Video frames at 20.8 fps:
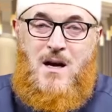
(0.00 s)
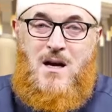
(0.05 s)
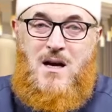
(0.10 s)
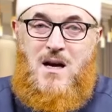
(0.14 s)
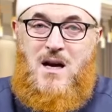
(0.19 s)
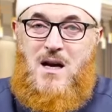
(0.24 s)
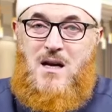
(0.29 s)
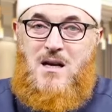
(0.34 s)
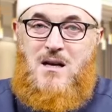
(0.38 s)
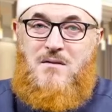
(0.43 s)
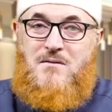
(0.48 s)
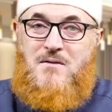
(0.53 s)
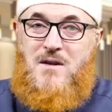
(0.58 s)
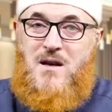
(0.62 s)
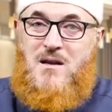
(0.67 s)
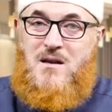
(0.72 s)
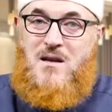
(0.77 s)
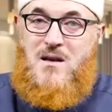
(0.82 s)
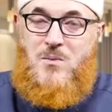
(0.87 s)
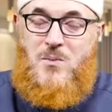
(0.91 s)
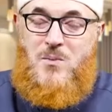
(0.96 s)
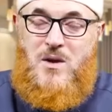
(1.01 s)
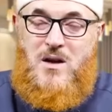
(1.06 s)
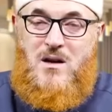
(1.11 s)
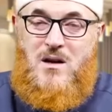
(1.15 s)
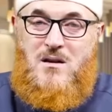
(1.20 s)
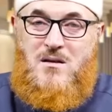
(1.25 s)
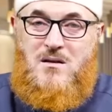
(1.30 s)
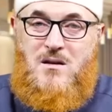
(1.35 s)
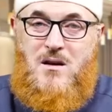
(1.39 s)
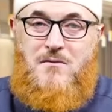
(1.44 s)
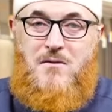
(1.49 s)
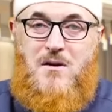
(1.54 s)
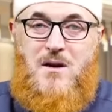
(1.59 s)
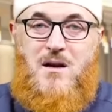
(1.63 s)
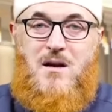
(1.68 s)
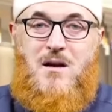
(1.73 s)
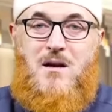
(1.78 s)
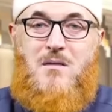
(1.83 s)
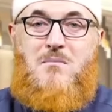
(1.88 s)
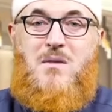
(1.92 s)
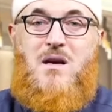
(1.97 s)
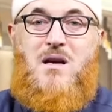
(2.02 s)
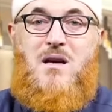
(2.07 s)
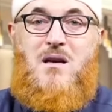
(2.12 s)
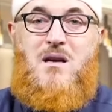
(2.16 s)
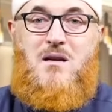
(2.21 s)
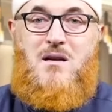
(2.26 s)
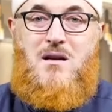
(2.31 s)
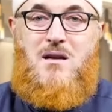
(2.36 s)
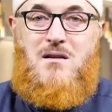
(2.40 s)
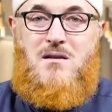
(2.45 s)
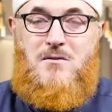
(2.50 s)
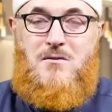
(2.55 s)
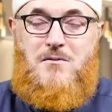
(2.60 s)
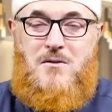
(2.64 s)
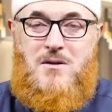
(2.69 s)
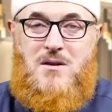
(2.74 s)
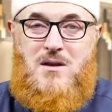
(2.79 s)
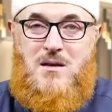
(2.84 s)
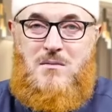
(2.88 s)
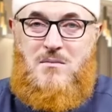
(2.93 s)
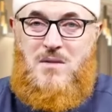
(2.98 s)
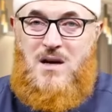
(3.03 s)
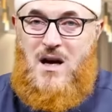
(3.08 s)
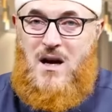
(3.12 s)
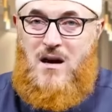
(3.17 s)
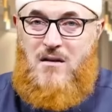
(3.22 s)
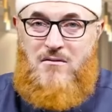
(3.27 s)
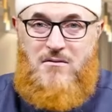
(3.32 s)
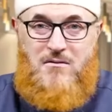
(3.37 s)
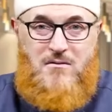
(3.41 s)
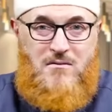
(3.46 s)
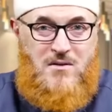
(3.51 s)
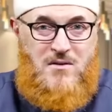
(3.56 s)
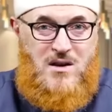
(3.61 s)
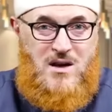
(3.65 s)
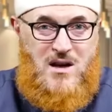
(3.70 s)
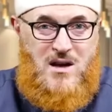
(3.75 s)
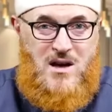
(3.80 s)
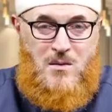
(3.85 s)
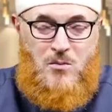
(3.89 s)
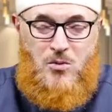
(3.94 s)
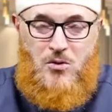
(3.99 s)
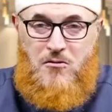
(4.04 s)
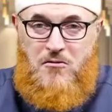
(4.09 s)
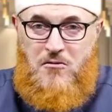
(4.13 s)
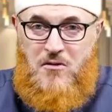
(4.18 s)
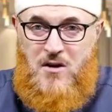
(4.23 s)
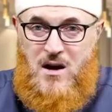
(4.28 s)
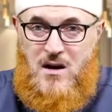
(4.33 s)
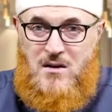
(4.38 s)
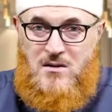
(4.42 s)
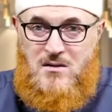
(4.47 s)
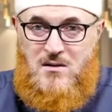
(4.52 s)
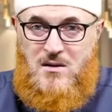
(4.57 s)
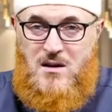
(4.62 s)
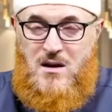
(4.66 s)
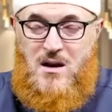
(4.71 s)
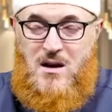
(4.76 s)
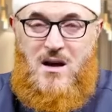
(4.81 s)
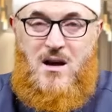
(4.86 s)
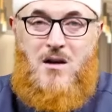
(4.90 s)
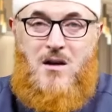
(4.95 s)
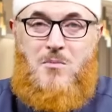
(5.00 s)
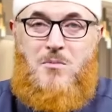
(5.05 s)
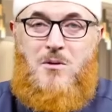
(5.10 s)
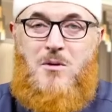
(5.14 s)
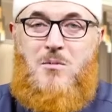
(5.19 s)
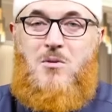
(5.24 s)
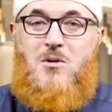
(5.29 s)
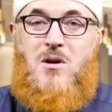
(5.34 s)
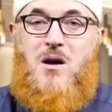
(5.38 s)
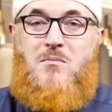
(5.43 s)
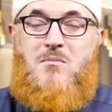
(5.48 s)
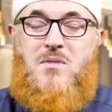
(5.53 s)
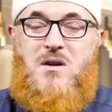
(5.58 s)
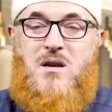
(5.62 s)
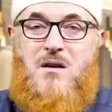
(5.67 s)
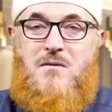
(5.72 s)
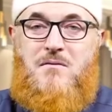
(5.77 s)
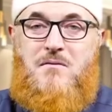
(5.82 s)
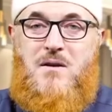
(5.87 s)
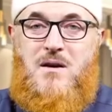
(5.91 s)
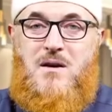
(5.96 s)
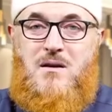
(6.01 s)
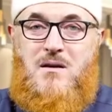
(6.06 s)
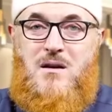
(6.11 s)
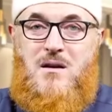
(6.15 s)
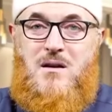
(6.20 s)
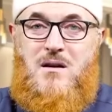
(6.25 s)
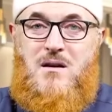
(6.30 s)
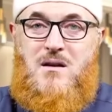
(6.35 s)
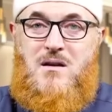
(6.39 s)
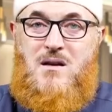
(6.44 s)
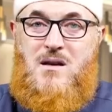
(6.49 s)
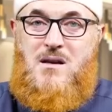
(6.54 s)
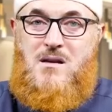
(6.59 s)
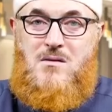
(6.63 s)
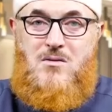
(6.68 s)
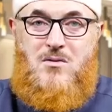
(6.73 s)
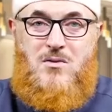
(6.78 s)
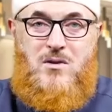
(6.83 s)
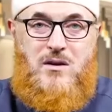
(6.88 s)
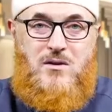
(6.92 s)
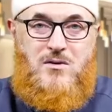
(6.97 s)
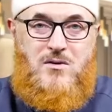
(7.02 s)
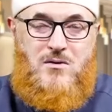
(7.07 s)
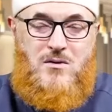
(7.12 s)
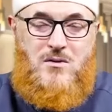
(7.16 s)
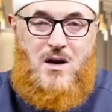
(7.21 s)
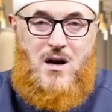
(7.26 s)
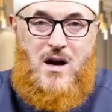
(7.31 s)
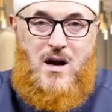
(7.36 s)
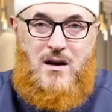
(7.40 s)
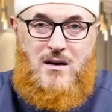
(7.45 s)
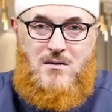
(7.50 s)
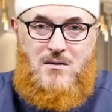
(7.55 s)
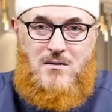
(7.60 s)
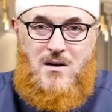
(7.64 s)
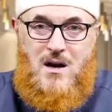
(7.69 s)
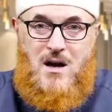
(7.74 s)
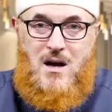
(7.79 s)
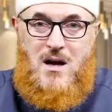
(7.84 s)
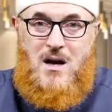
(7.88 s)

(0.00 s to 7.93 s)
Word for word: alleviate their pain and suffering and make it easy for them. They have terrible floods. A lot of people have been affected. Death toll is on the rise.